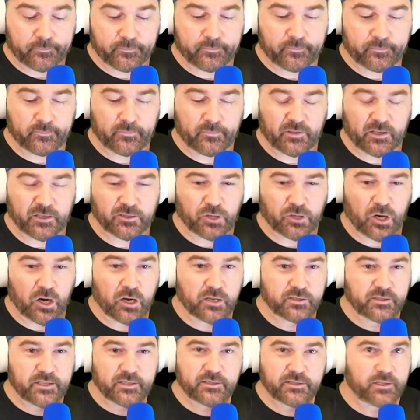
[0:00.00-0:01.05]
Guitar is
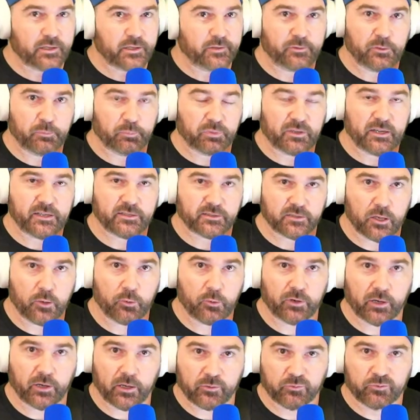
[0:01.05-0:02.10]
easy if you play slow
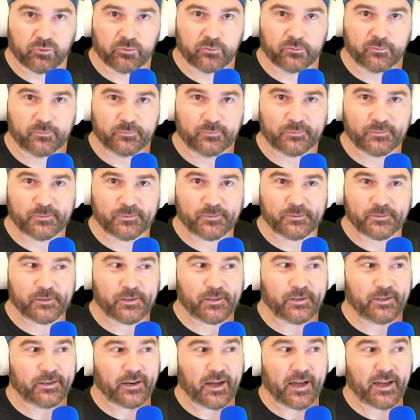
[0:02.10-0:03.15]
enough.
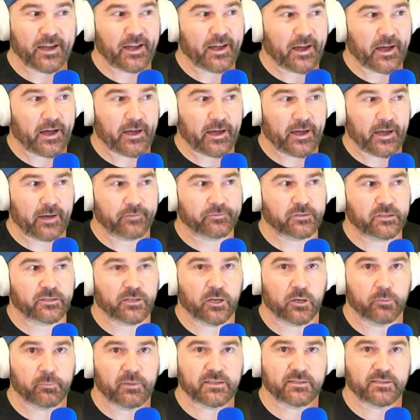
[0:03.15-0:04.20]
And I have to tell
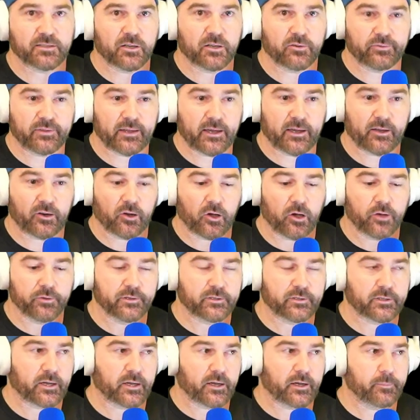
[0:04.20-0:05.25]
myself that all the
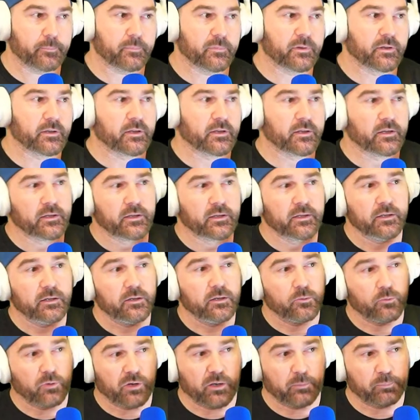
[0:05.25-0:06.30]
time.
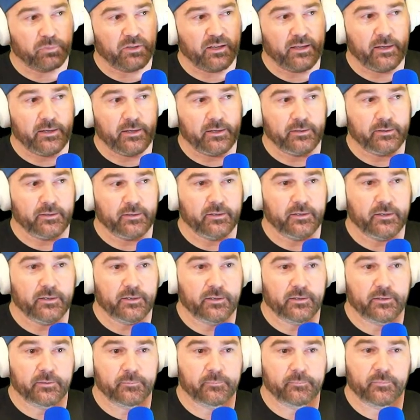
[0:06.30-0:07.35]
When I'm playing
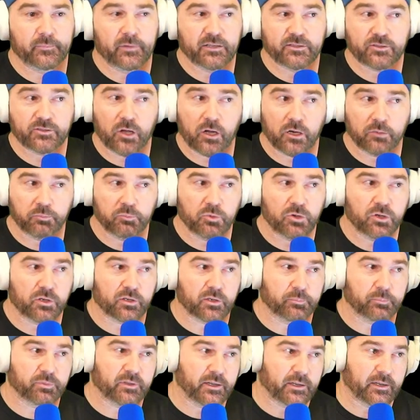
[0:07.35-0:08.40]
a songbook, I'm
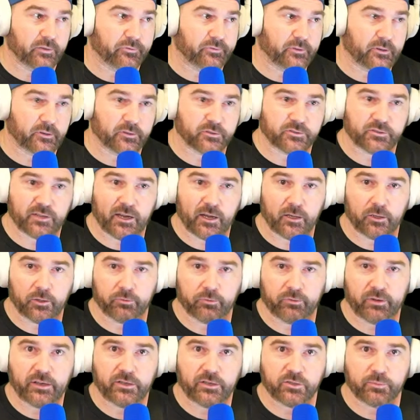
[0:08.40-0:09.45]
playing a fingerstyle
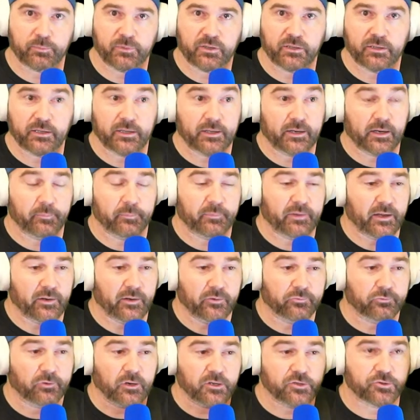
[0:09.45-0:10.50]
arrangement, and I'm getting
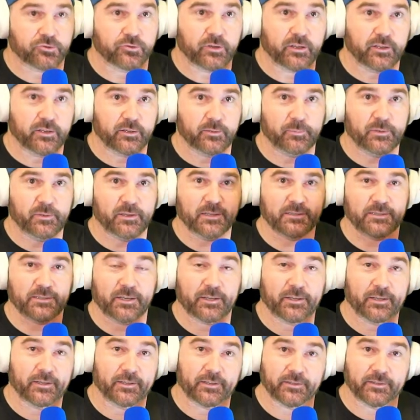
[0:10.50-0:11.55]
frustrated because I
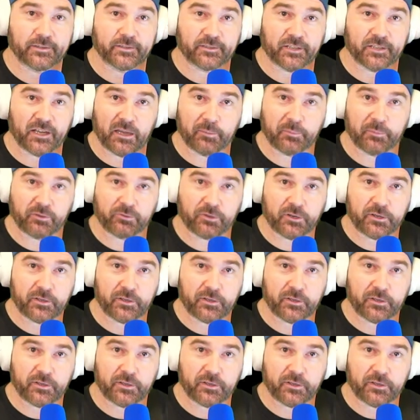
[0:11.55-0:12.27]
can't get the timing right.